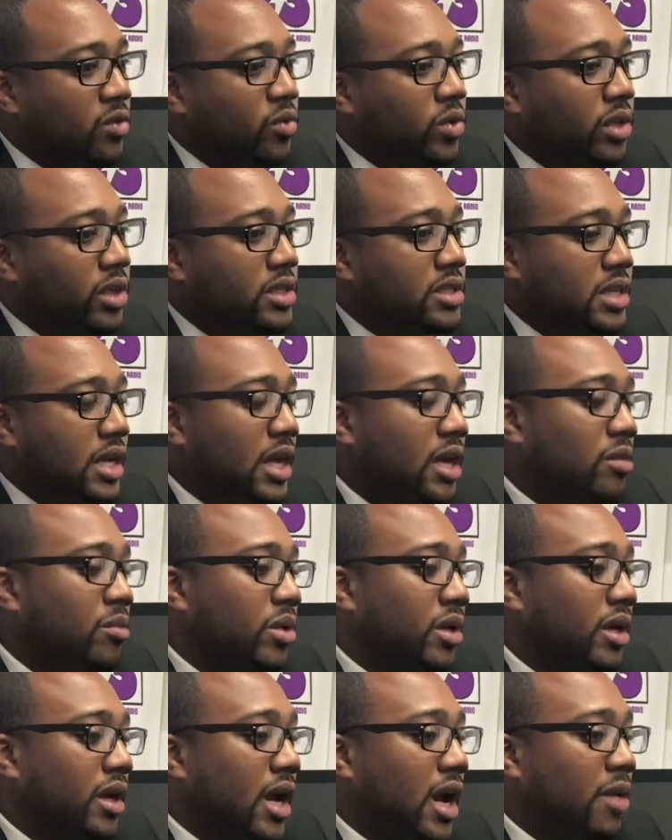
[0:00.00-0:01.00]
really saying,
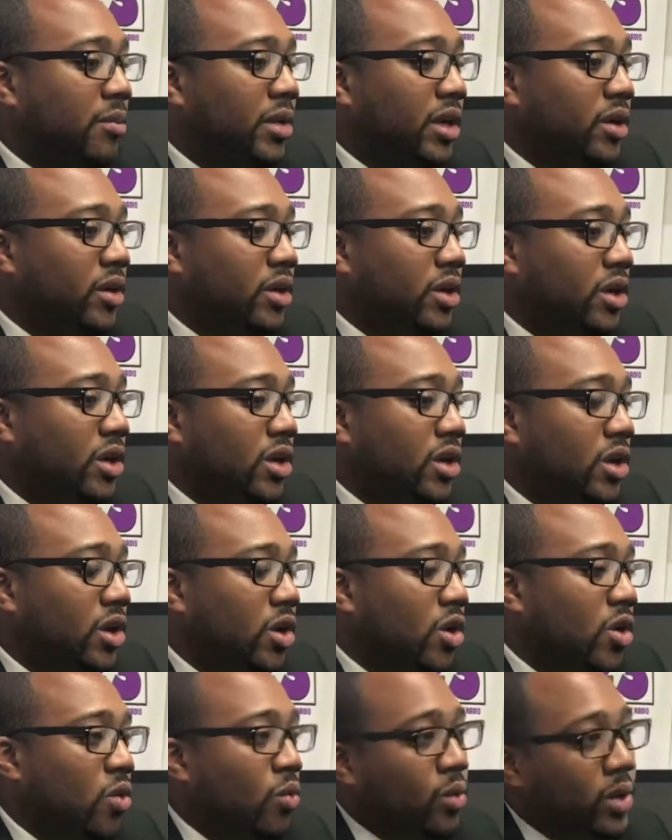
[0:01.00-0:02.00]
but I mean,
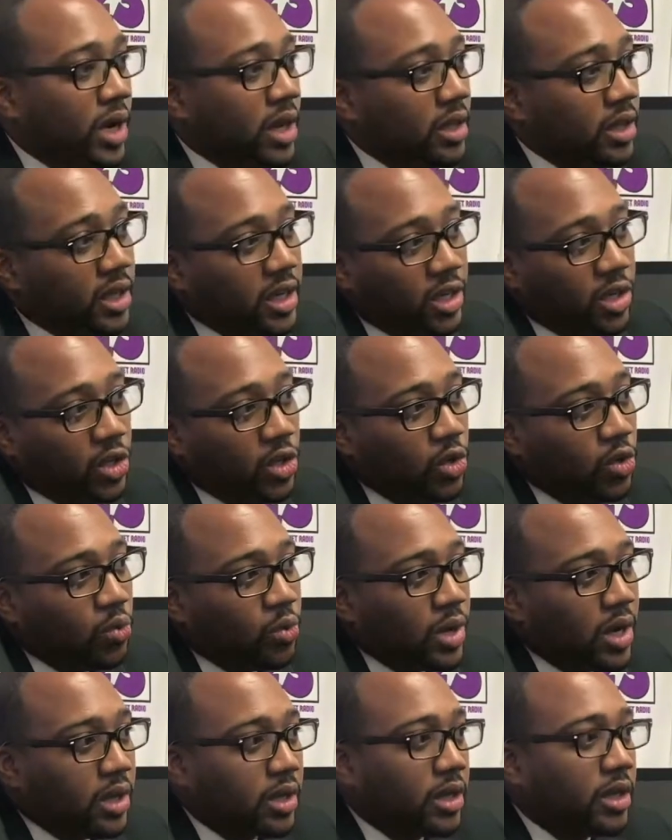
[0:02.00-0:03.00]
when I look at you,
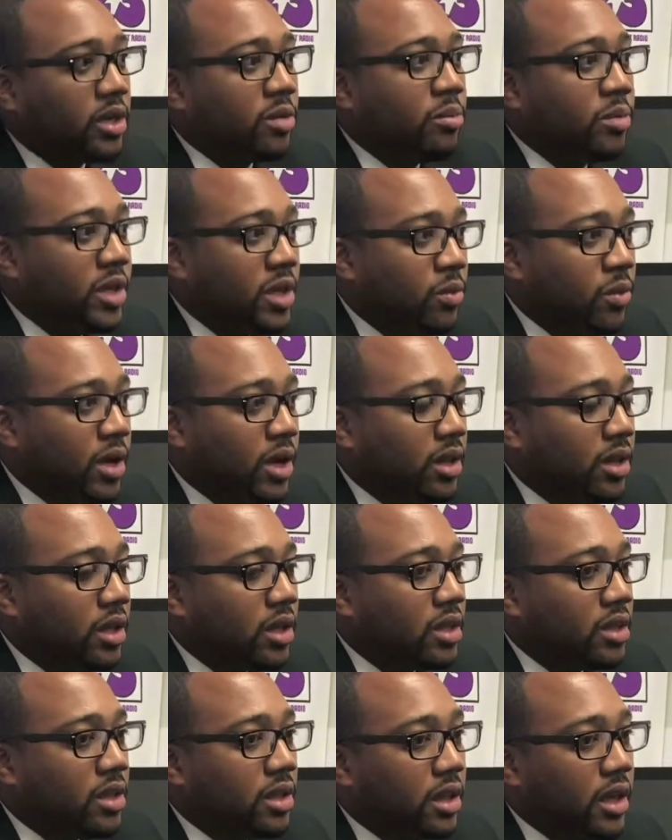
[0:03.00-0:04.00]
when I look at me, when I look
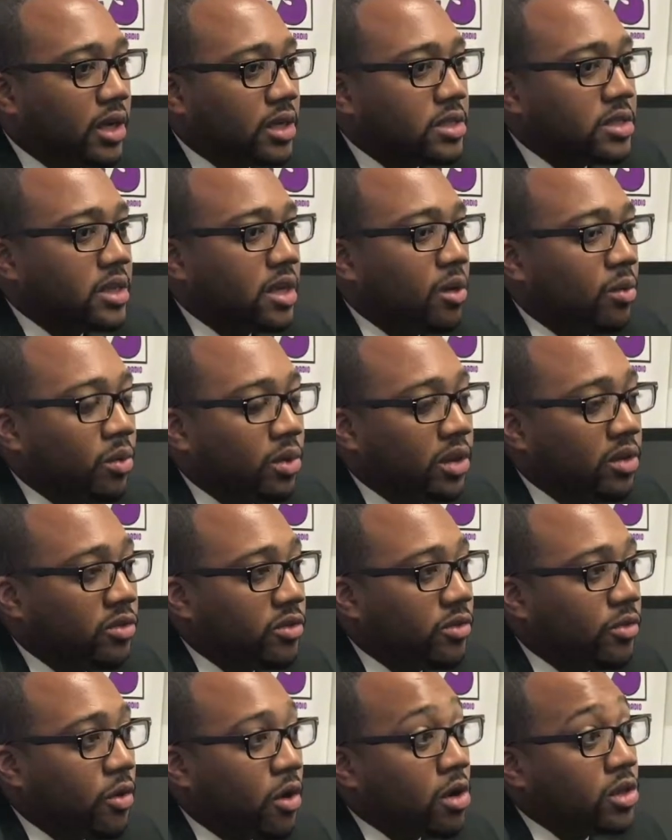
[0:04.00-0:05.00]
at the legacy that we're leaving
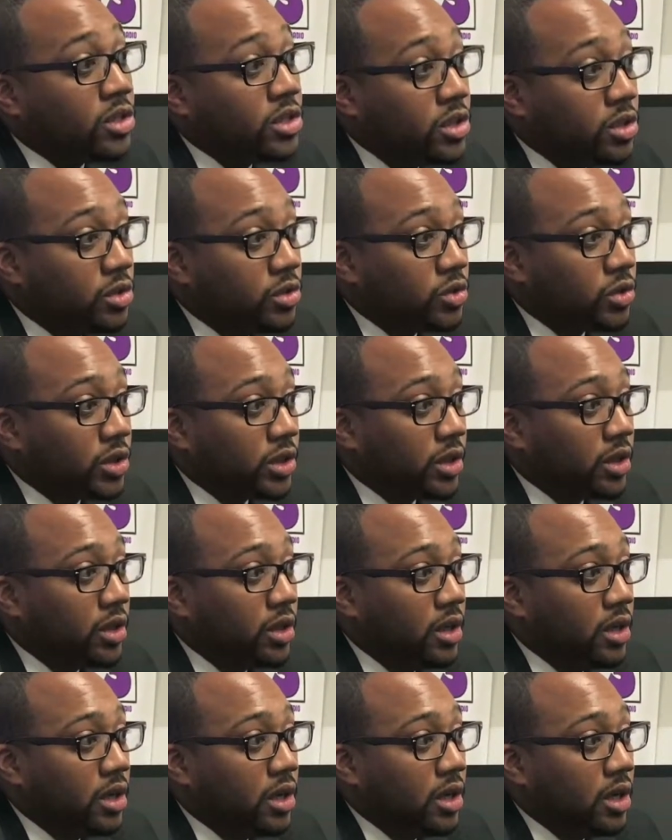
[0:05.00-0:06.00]
for our children,
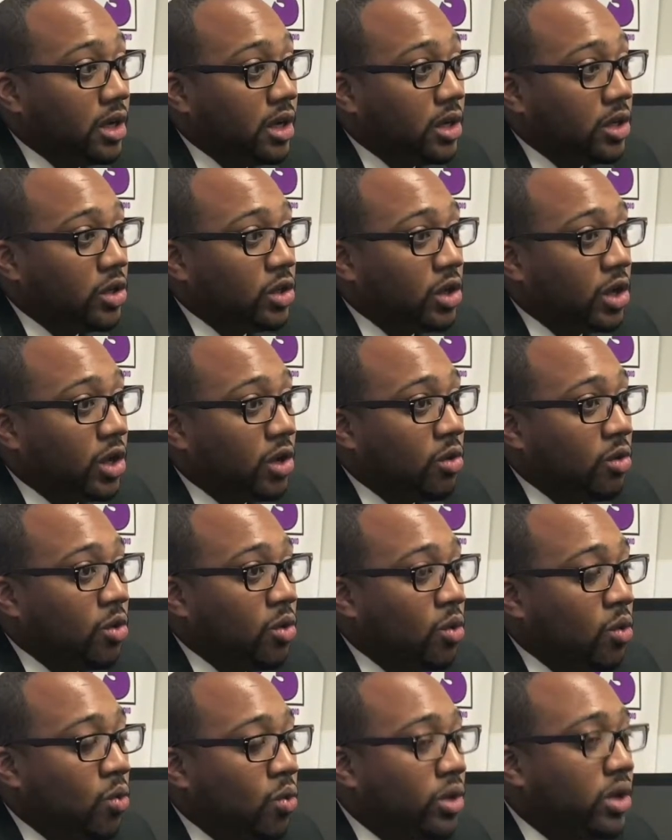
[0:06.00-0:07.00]
you know,
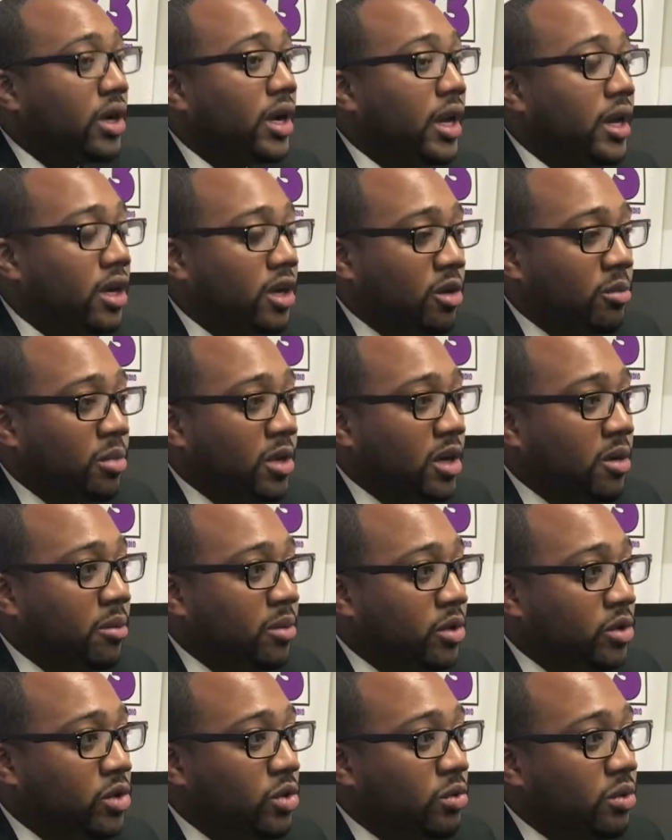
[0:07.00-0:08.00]
what are they going to be able
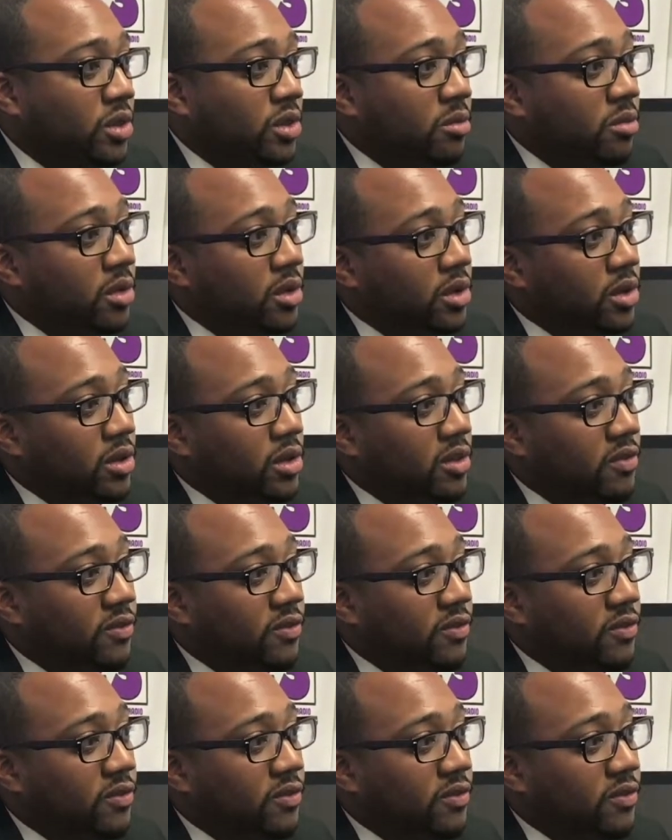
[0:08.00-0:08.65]
to do with the